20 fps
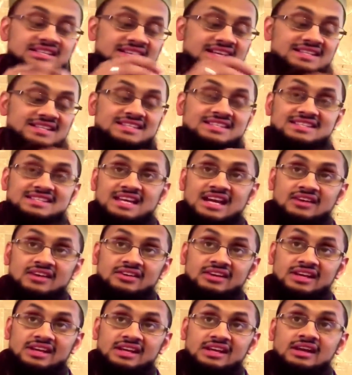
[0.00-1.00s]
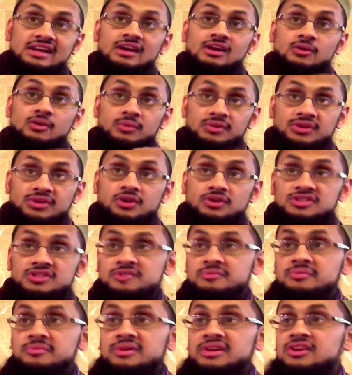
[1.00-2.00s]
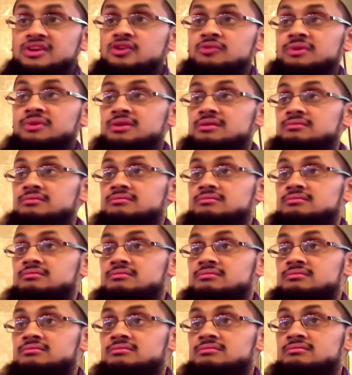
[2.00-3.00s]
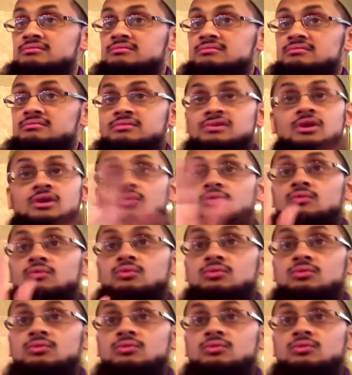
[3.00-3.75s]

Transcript: necessarily with the concept of being human? No.